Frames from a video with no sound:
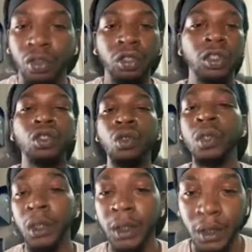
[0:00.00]
you're
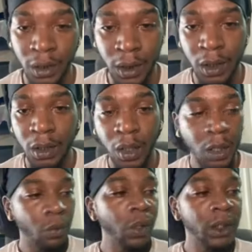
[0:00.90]
doing your thing.
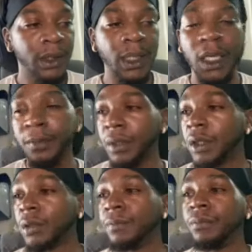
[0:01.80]
When it's time
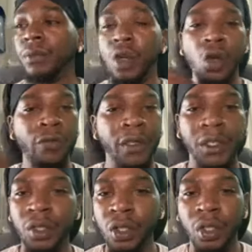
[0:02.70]
to
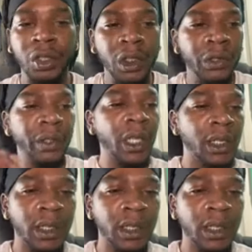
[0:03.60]
overindulge and create